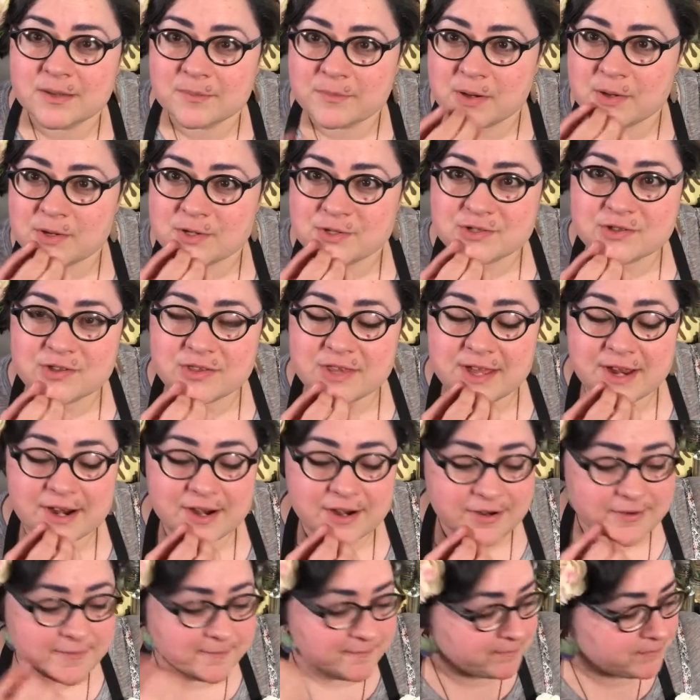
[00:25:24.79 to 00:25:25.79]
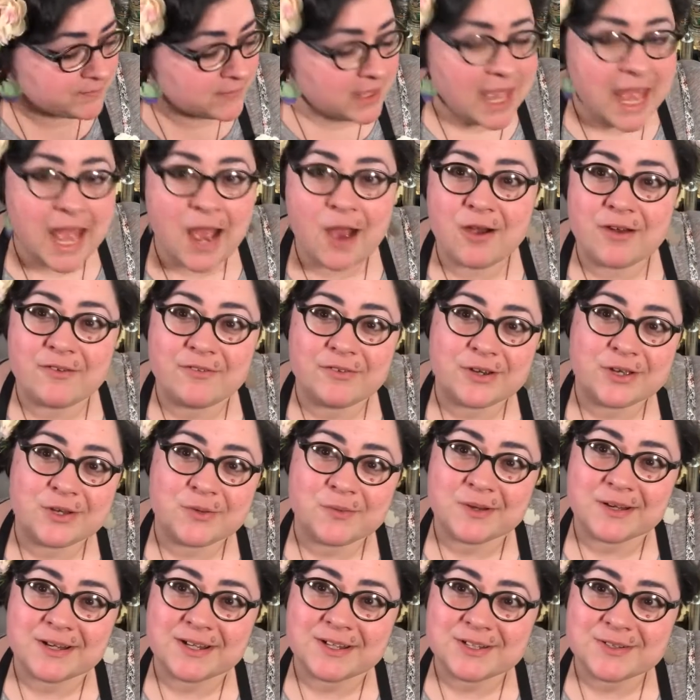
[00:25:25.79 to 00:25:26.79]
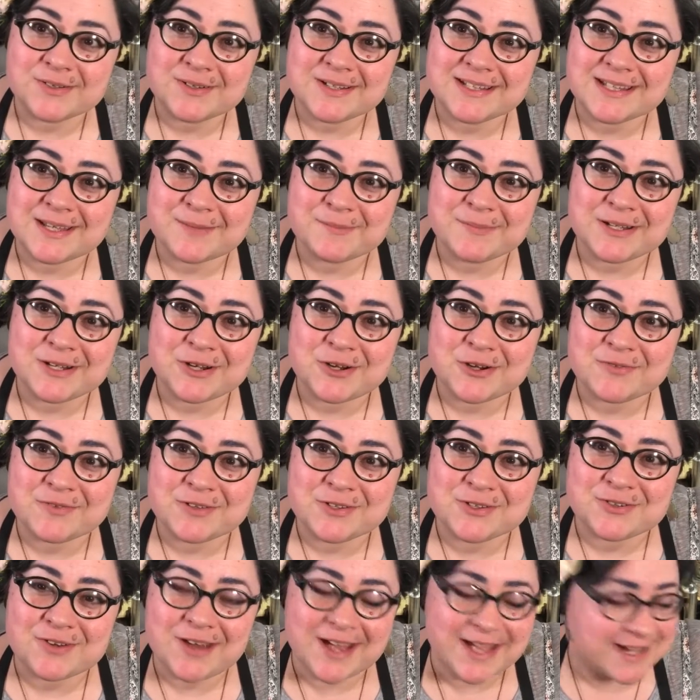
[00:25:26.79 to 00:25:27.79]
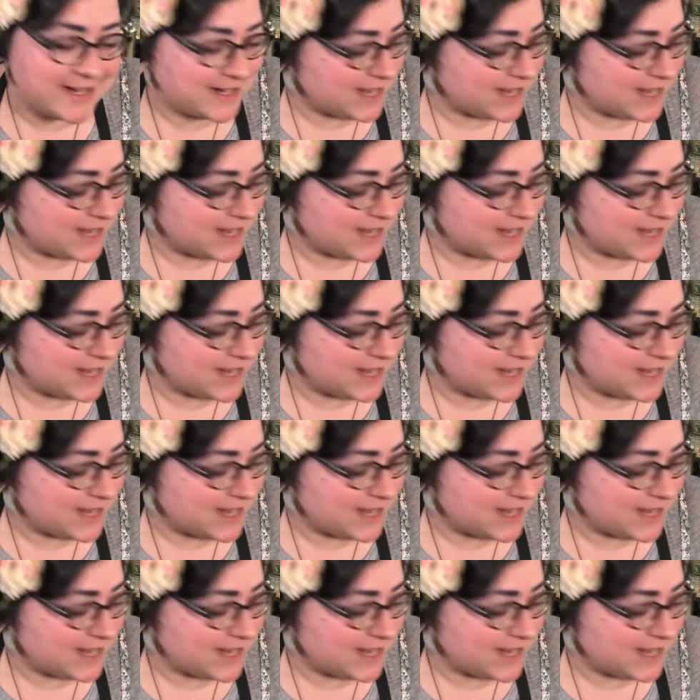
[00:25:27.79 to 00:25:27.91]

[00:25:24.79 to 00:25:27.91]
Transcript: post there however you want to do it. Let me know if you tried